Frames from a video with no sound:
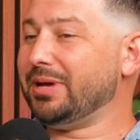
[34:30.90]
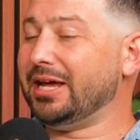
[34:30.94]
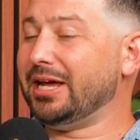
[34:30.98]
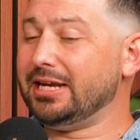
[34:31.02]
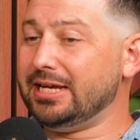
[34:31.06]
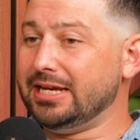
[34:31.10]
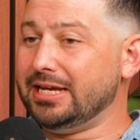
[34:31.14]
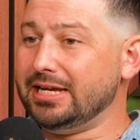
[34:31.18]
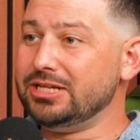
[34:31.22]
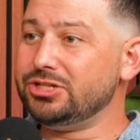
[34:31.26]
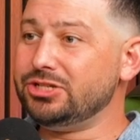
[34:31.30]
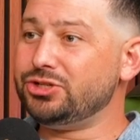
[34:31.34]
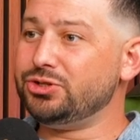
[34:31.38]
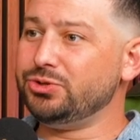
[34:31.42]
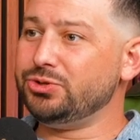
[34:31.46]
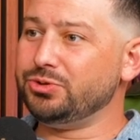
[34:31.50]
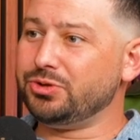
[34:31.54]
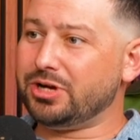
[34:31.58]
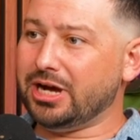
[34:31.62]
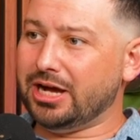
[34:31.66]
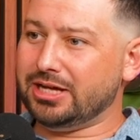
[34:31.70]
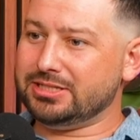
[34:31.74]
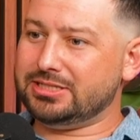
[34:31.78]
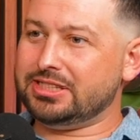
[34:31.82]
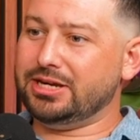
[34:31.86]
and into
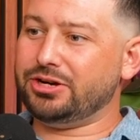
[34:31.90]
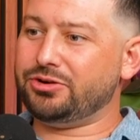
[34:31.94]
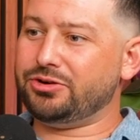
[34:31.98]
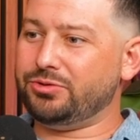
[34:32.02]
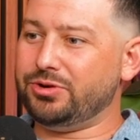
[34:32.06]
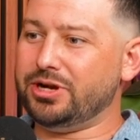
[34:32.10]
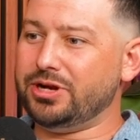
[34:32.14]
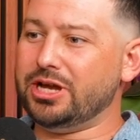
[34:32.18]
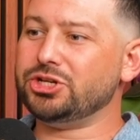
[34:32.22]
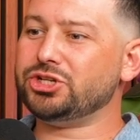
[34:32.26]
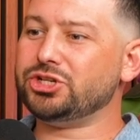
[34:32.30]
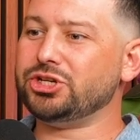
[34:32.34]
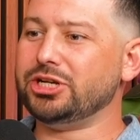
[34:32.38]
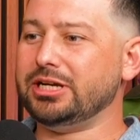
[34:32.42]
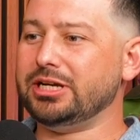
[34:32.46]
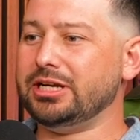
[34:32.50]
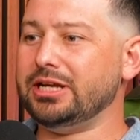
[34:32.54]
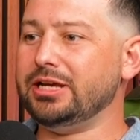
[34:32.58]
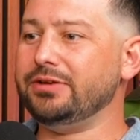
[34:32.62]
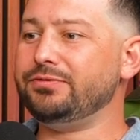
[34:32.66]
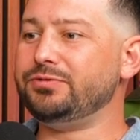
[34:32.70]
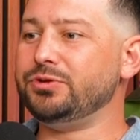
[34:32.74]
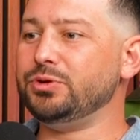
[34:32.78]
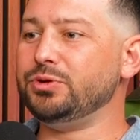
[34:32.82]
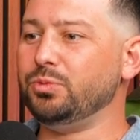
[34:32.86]
content creation.
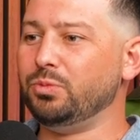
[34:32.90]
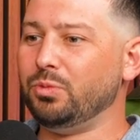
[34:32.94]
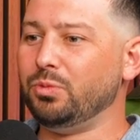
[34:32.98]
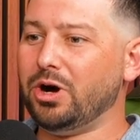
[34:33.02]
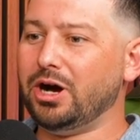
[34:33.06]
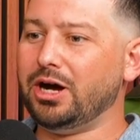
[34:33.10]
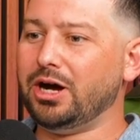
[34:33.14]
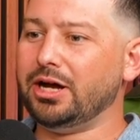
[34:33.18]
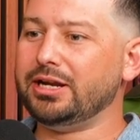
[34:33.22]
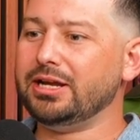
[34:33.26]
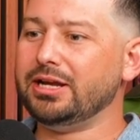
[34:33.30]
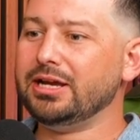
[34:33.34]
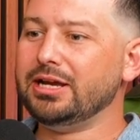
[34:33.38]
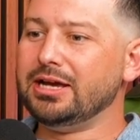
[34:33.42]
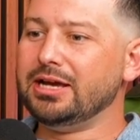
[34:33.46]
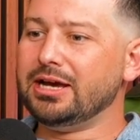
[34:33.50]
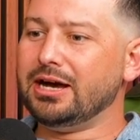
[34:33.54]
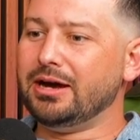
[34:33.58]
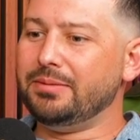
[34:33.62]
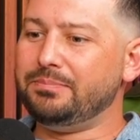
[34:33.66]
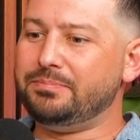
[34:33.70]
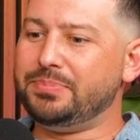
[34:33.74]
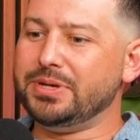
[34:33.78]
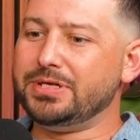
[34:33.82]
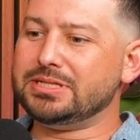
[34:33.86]
If you want
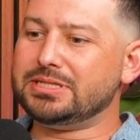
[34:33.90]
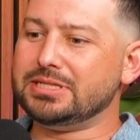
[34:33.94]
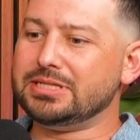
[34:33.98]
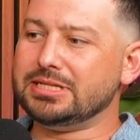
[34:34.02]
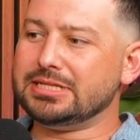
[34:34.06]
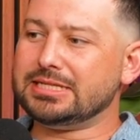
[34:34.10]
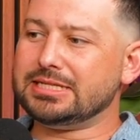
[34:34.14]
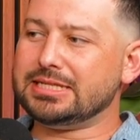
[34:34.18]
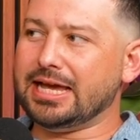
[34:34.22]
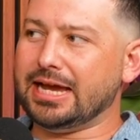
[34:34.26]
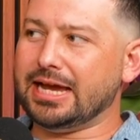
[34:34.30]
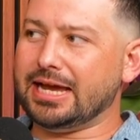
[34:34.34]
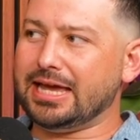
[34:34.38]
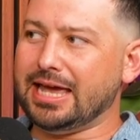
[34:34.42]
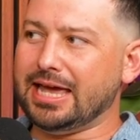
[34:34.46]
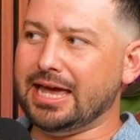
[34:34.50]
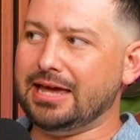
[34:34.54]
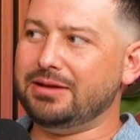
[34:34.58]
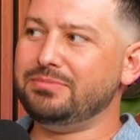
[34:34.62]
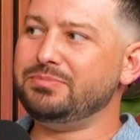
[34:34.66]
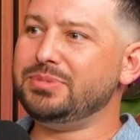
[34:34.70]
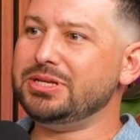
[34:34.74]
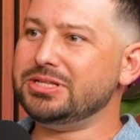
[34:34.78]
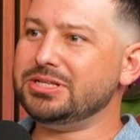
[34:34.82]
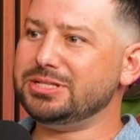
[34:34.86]
a business that
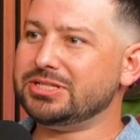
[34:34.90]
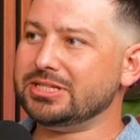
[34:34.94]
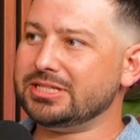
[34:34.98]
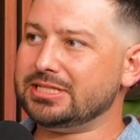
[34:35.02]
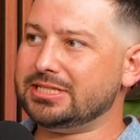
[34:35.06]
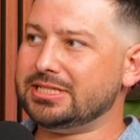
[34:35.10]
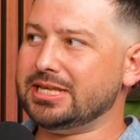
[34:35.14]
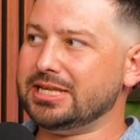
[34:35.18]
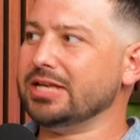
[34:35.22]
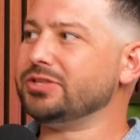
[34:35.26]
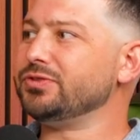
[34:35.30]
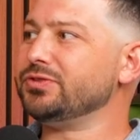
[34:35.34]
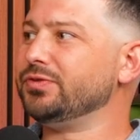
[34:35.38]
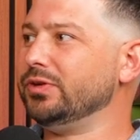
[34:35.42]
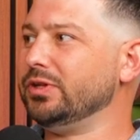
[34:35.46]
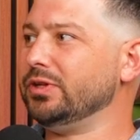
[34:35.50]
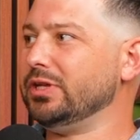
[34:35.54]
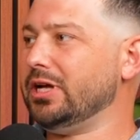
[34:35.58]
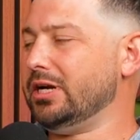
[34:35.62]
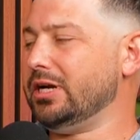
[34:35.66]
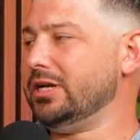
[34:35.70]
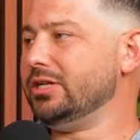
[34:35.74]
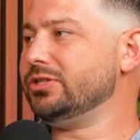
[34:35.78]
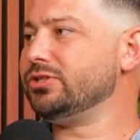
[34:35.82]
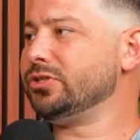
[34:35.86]
can be successful
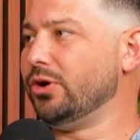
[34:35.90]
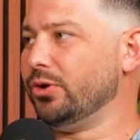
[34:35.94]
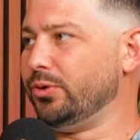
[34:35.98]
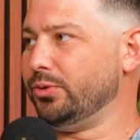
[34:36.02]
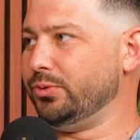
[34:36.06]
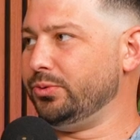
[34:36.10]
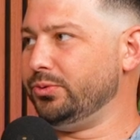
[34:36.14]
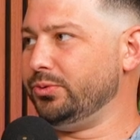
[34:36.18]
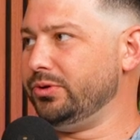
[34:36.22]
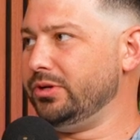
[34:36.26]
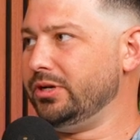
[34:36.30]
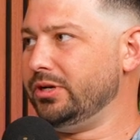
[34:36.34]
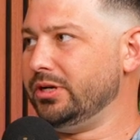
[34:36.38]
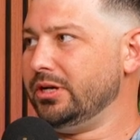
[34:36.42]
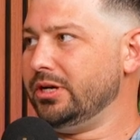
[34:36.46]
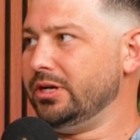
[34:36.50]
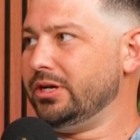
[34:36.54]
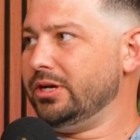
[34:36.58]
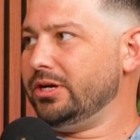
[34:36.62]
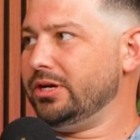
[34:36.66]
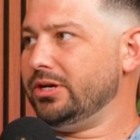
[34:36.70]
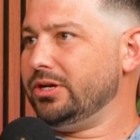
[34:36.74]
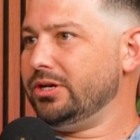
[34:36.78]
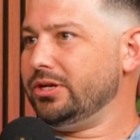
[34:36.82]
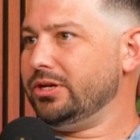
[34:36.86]
on its own,
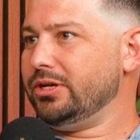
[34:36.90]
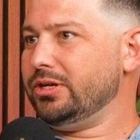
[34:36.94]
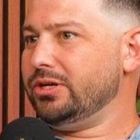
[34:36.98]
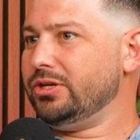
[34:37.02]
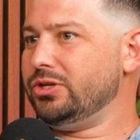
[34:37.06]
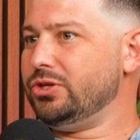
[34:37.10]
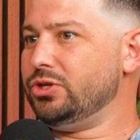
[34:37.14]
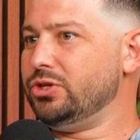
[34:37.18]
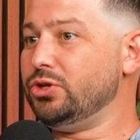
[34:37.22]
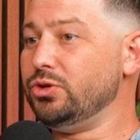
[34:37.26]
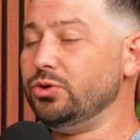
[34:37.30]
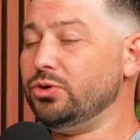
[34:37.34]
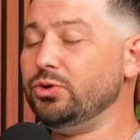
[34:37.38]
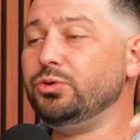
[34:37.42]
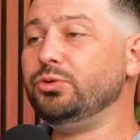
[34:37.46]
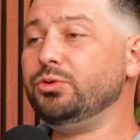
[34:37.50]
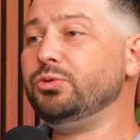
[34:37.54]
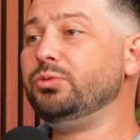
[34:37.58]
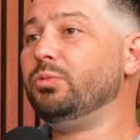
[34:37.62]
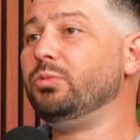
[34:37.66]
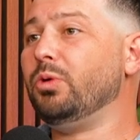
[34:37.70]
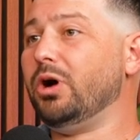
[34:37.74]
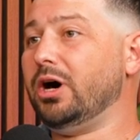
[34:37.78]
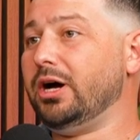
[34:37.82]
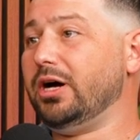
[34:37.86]
you,
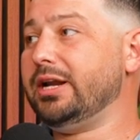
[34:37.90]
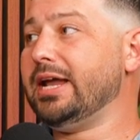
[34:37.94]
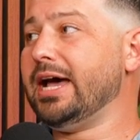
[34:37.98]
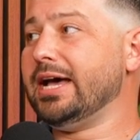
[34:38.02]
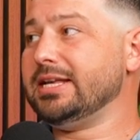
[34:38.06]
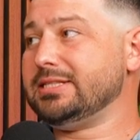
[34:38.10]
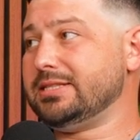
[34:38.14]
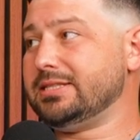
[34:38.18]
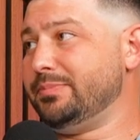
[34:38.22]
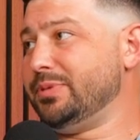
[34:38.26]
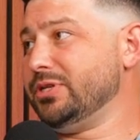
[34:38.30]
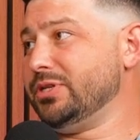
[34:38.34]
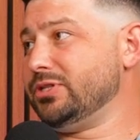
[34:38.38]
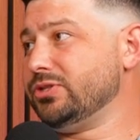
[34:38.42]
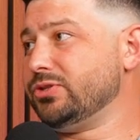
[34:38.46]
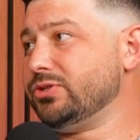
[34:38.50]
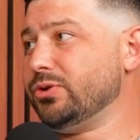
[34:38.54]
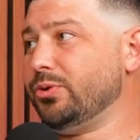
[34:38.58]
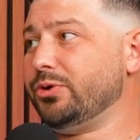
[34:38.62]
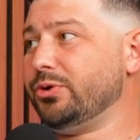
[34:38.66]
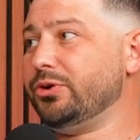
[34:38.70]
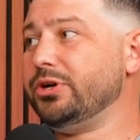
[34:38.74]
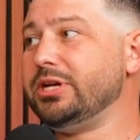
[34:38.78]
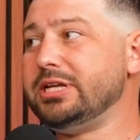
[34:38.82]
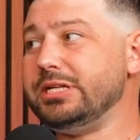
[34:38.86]
as the business
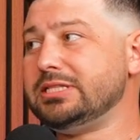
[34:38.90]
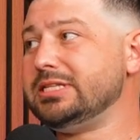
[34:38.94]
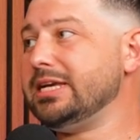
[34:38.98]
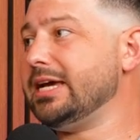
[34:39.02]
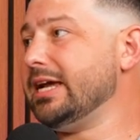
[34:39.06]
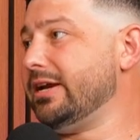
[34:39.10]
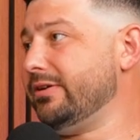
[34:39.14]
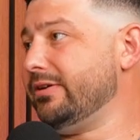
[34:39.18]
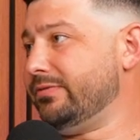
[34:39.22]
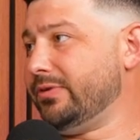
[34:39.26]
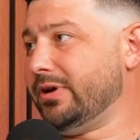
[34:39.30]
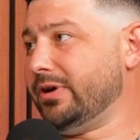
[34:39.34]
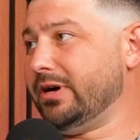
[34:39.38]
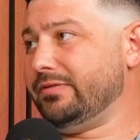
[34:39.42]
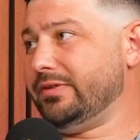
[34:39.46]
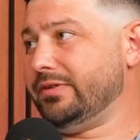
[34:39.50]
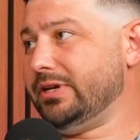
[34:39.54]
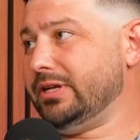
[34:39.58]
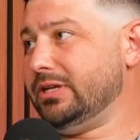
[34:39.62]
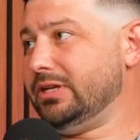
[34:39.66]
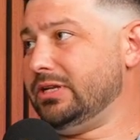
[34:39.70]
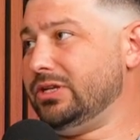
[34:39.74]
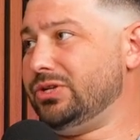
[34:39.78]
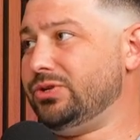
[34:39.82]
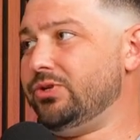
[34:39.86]
owner, need to get in front of it.
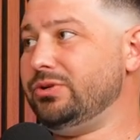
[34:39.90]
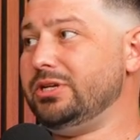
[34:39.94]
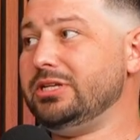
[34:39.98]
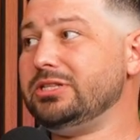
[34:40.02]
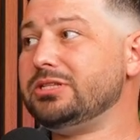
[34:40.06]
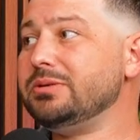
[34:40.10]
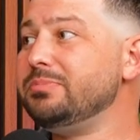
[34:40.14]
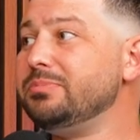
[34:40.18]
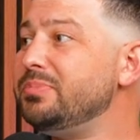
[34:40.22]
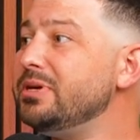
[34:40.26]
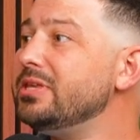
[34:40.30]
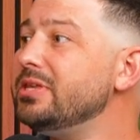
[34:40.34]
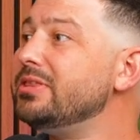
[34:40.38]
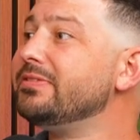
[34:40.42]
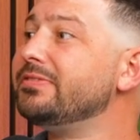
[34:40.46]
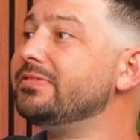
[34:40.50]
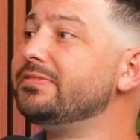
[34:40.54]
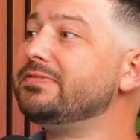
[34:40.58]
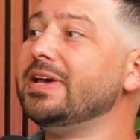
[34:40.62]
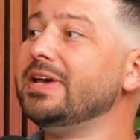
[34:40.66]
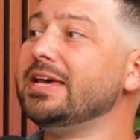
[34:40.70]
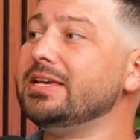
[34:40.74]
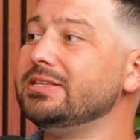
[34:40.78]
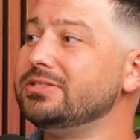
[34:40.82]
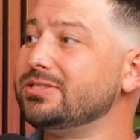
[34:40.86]
You need to be the
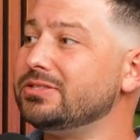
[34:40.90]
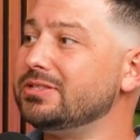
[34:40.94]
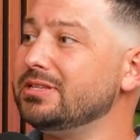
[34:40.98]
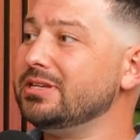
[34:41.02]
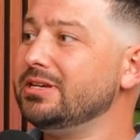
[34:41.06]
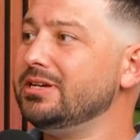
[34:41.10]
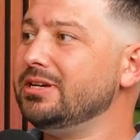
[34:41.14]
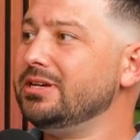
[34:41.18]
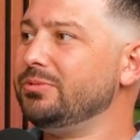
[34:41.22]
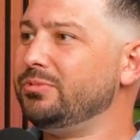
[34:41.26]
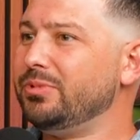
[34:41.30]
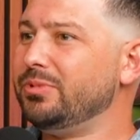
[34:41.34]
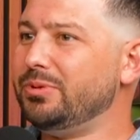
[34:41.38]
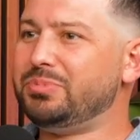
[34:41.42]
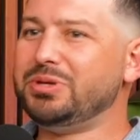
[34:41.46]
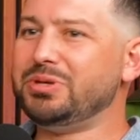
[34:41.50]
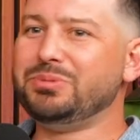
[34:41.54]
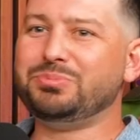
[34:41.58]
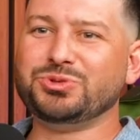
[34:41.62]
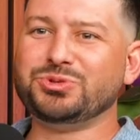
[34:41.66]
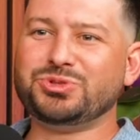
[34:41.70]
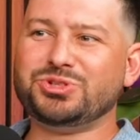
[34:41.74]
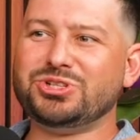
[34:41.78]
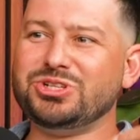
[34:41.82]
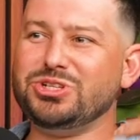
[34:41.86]
face. When
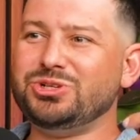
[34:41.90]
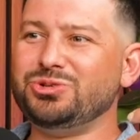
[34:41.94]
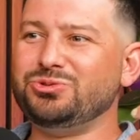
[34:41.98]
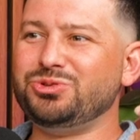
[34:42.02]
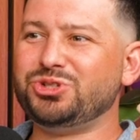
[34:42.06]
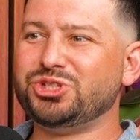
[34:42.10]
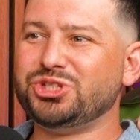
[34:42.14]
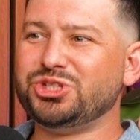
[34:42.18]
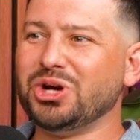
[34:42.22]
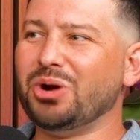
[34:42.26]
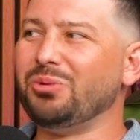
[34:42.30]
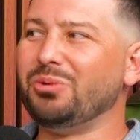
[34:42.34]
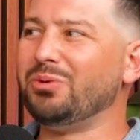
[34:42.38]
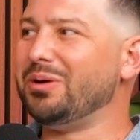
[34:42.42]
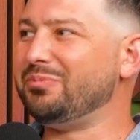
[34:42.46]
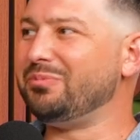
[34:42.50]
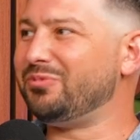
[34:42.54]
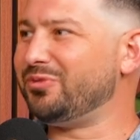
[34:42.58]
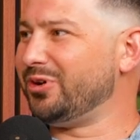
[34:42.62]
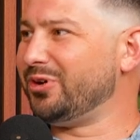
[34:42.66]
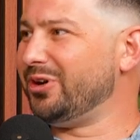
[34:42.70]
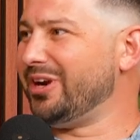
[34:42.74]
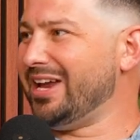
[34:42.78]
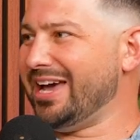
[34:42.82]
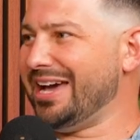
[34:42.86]
people see you show up
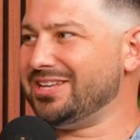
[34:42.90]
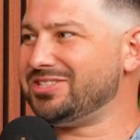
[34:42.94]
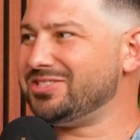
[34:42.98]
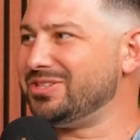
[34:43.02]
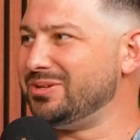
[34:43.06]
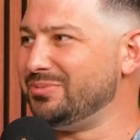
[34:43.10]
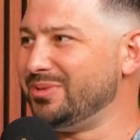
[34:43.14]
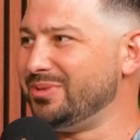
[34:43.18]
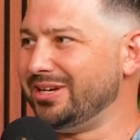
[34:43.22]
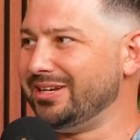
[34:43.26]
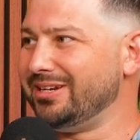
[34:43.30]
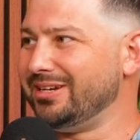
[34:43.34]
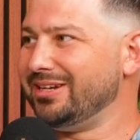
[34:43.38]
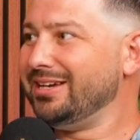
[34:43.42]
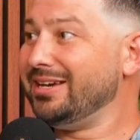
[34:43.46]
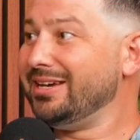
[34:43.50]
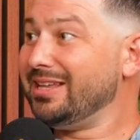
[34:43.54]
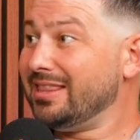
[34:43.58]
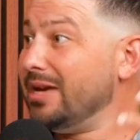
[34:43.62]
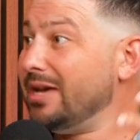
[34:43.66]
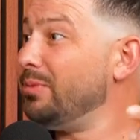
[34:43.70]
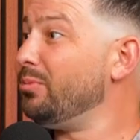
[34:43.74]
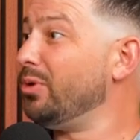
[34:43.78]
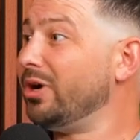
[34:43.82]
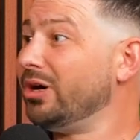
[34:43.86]
for an estimate,
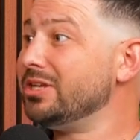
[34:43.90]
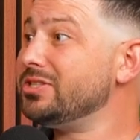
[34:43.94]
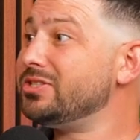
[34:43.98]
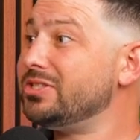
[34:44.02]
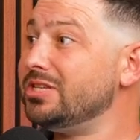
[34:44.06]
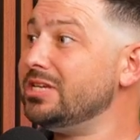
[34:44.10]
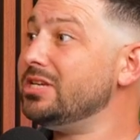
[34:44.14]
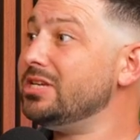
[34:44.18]
they want to see